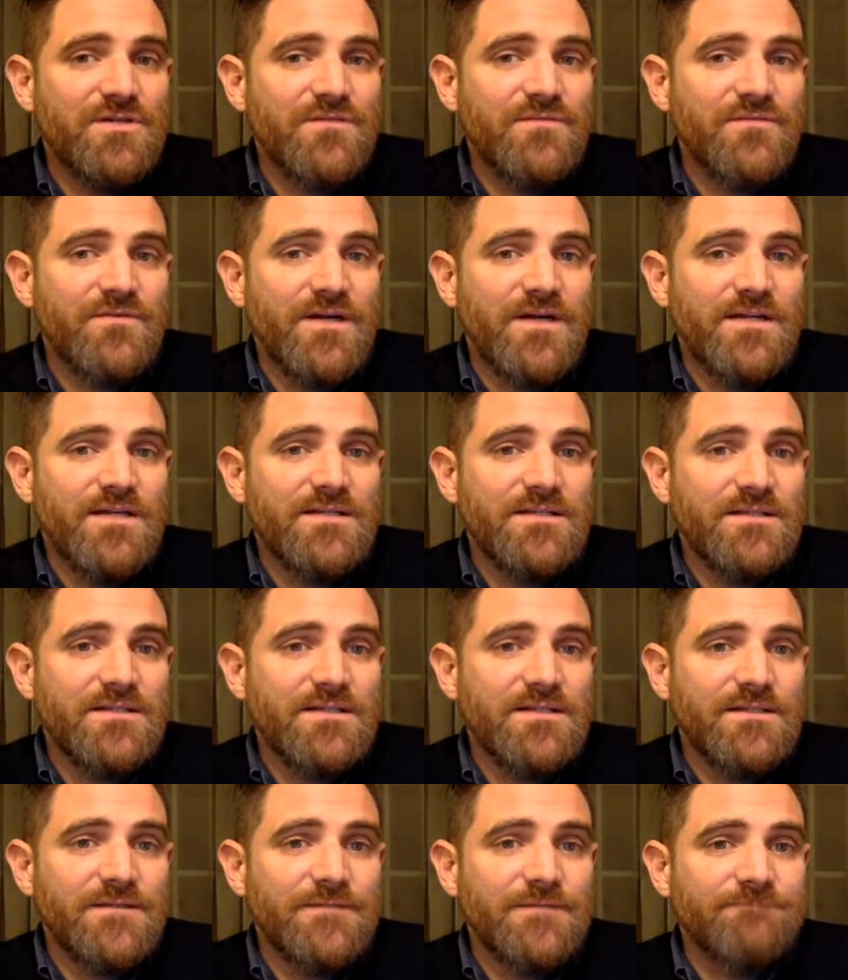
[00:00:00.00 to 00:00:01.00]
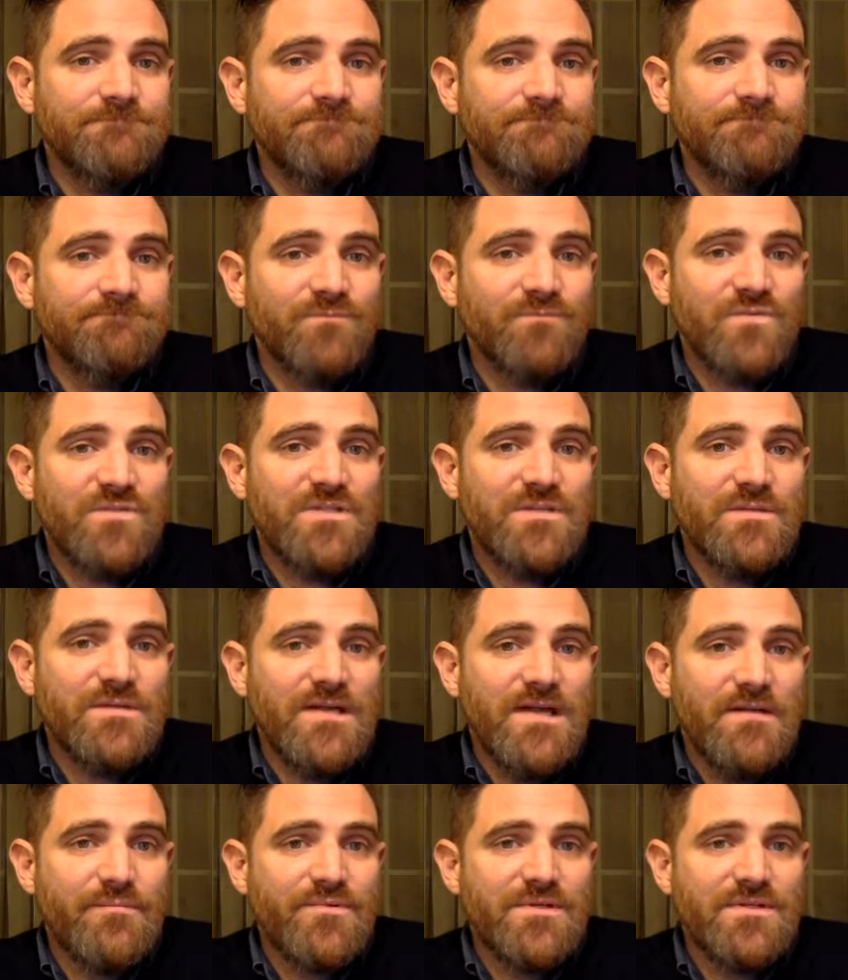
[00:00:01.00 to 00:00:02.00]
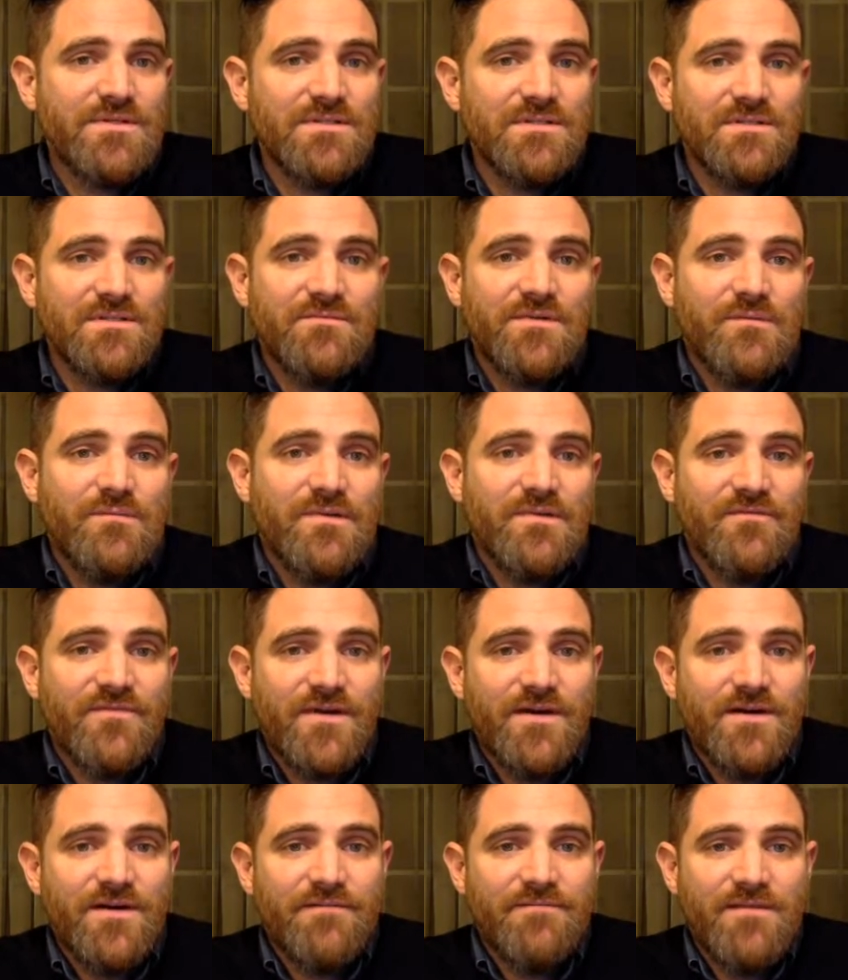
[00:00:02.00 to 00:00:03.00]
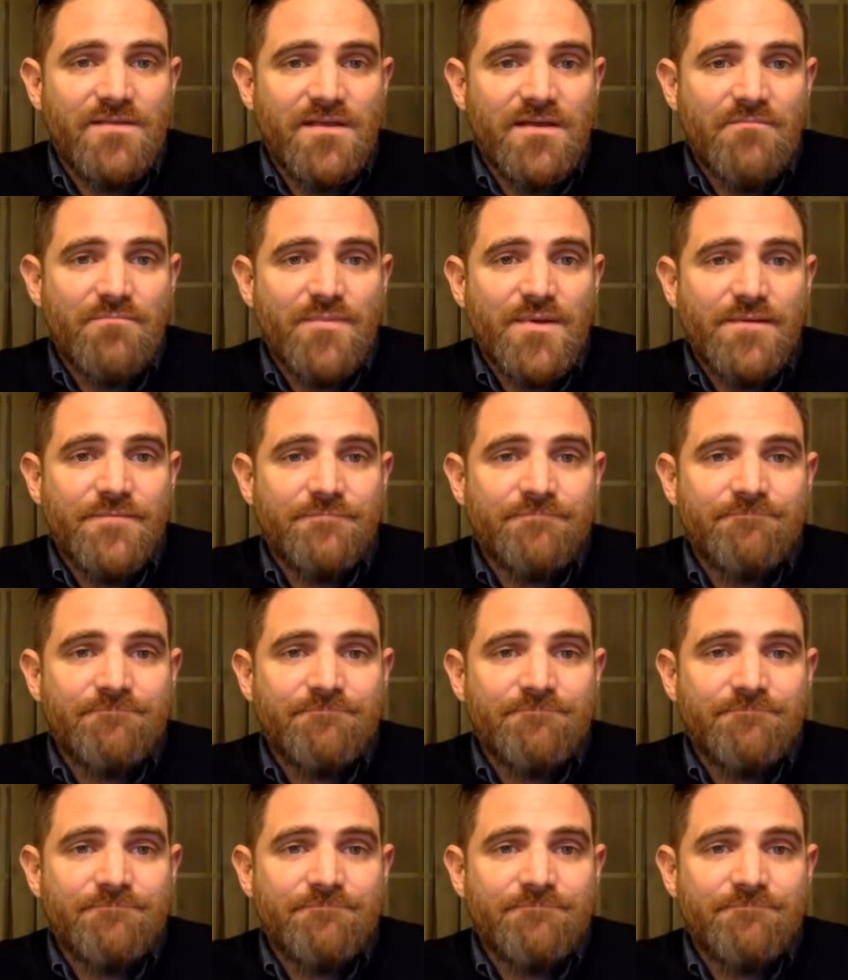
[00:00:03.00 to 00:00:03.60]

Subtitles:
for us. Let's see what happens. You want to be a fighter? Yep.